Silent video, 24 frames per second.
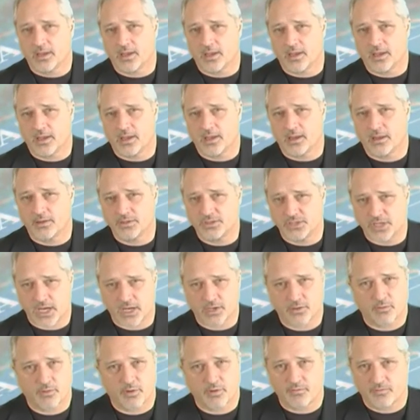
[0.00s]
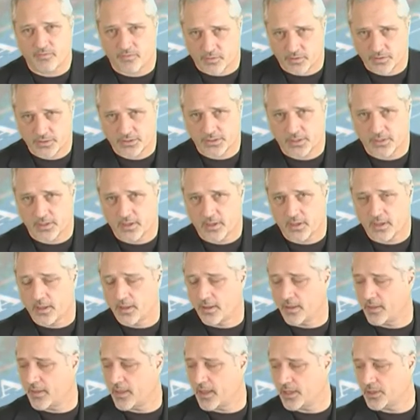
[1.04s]
January 1st
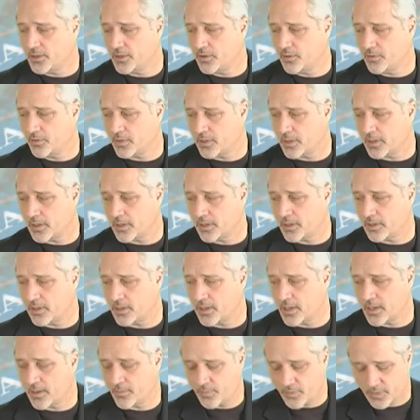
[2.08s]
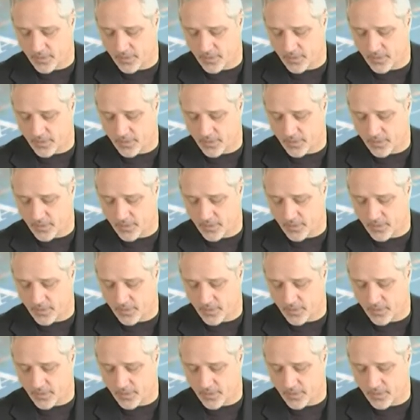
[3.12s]
that you can